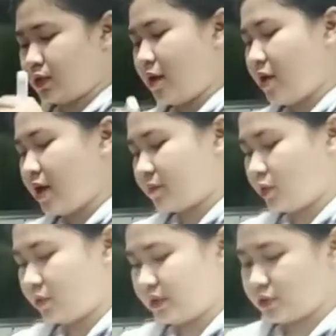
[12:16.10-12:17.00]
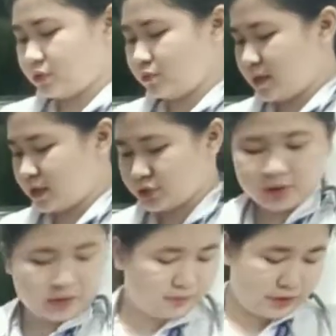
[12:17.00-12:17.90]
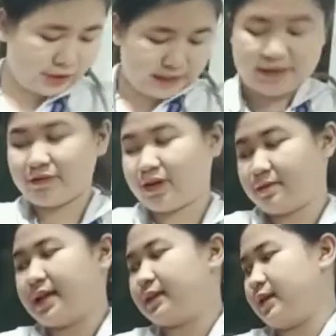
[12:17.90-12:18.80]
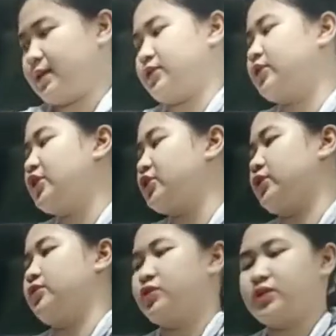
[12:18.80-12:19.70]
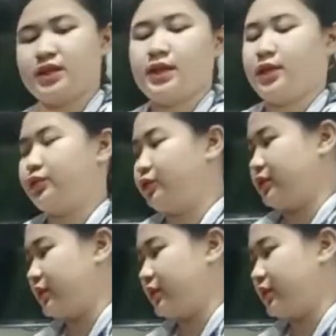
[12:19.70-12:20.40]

now I am going to measure for your diaphragmatic excursion using a ruler,